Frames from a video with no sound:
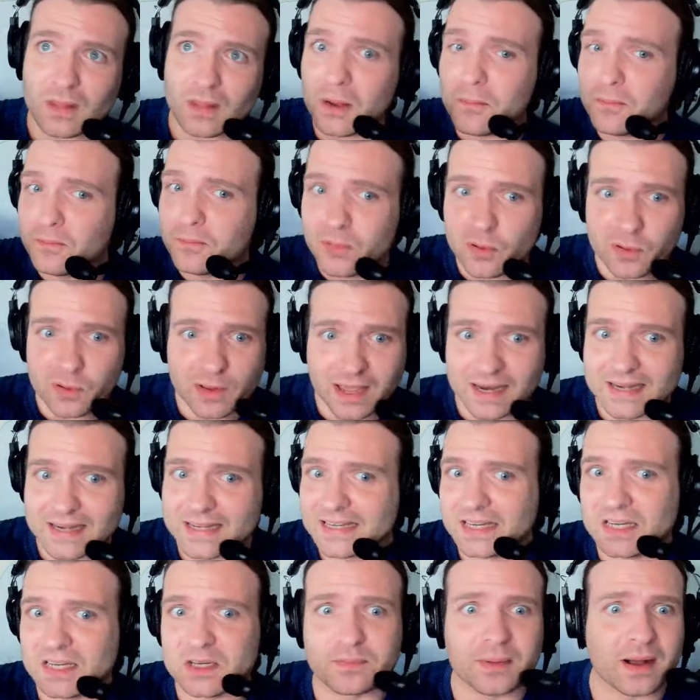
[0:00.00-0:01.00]

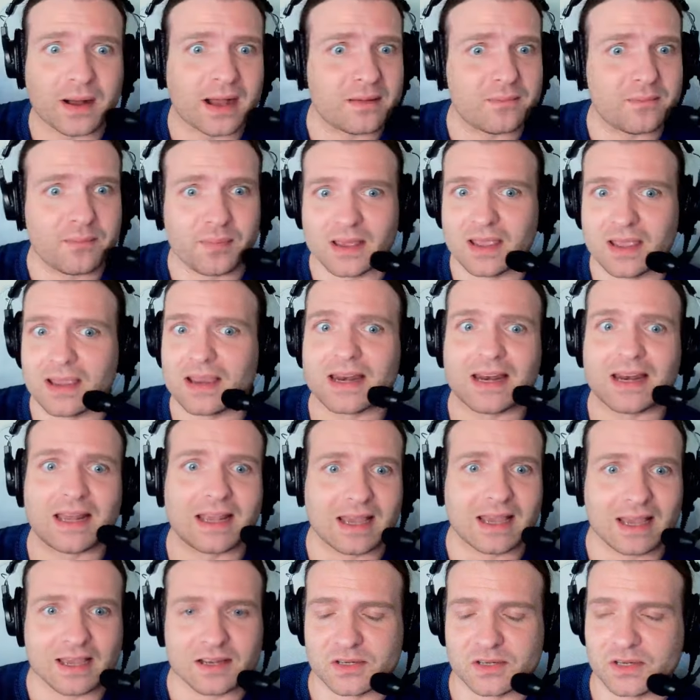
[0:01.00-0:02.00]
bookended by being an
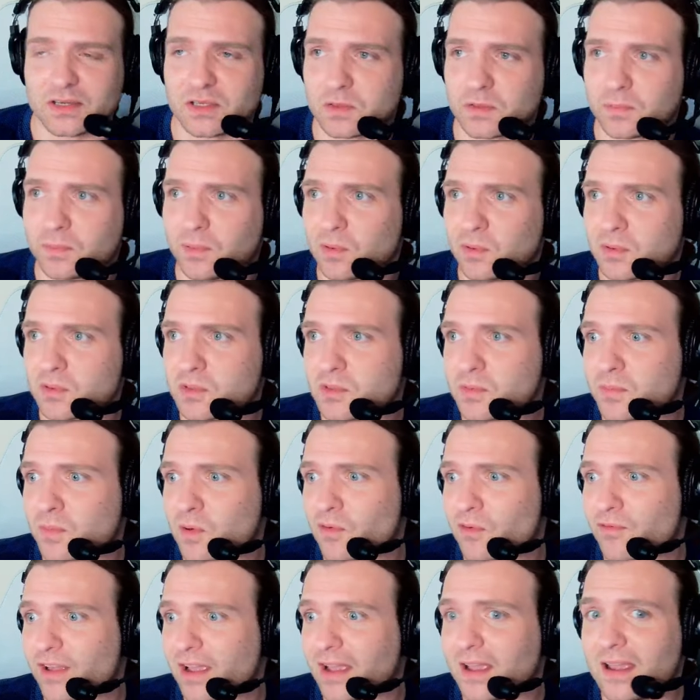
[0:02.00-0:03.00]
engaging sports
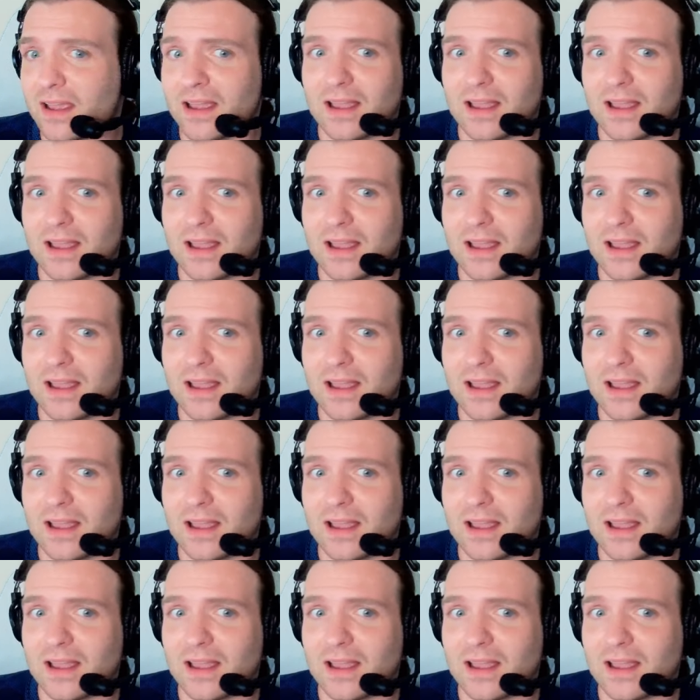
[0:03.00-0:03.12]
movie,